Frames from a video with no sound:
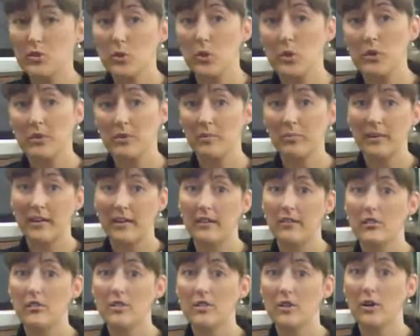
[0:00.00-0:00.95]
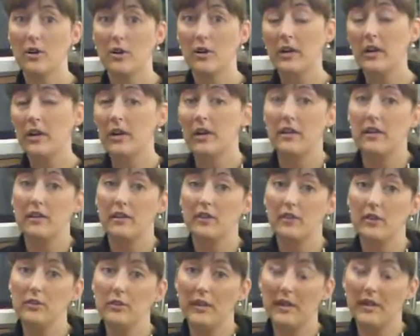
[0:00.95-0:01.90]
golden brown. So if
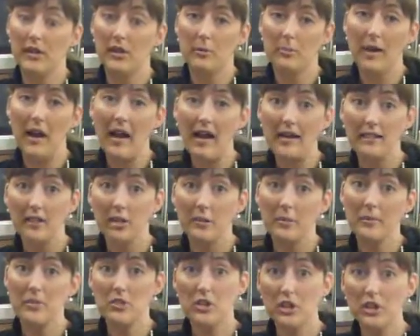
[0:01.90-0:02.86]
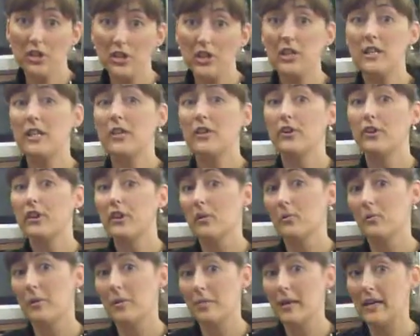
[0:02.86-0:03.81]
you like your pie a little bit darker, then you're going to
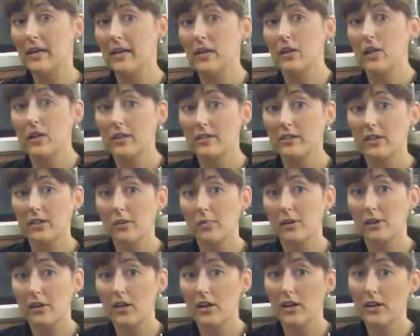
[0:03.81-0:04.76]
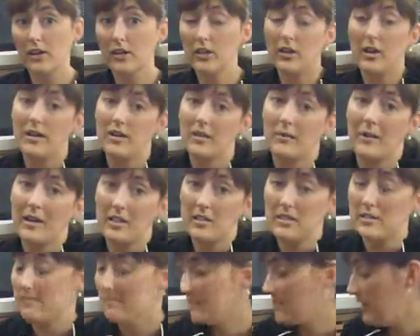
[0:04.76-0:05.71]
want to make it cook a little bit longer. Otherwise,
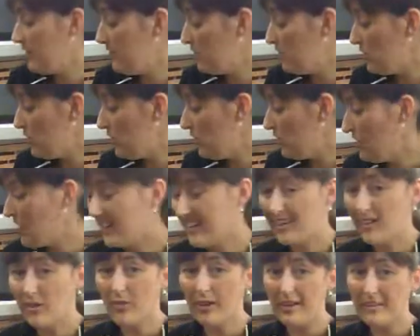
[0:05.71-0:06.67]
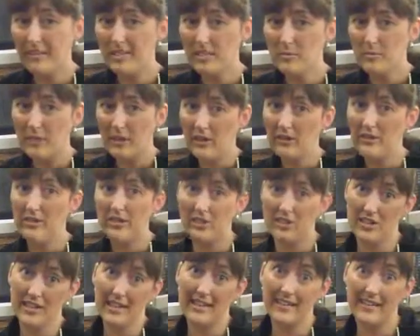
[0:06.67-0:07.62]
if you don't like quite this brown, then
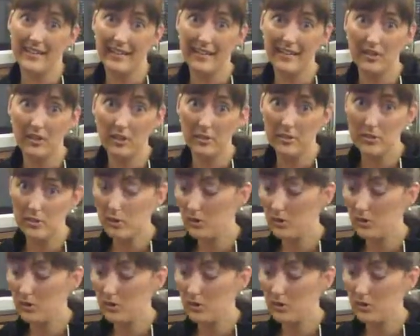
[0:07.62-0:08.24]
take it out a little bit